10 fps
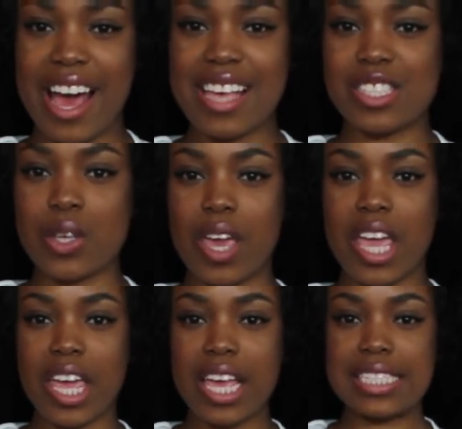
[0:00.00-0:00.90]
guys, so
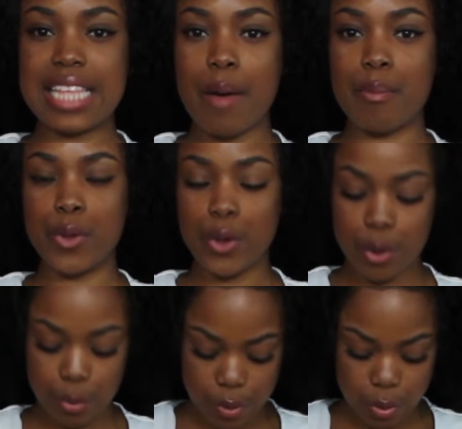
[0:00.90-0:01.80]
here is that
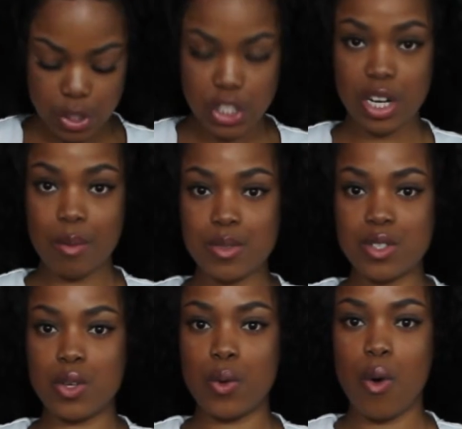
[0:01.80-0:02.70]
beautiful
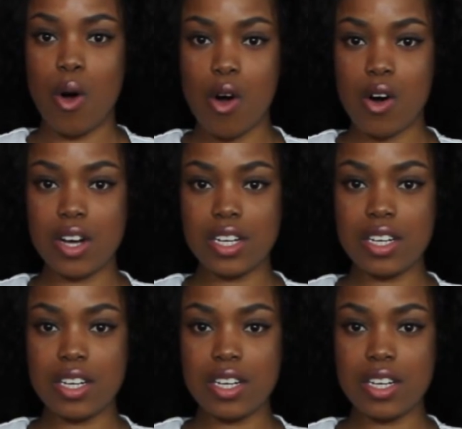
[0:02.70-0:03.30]
jumpsuit on.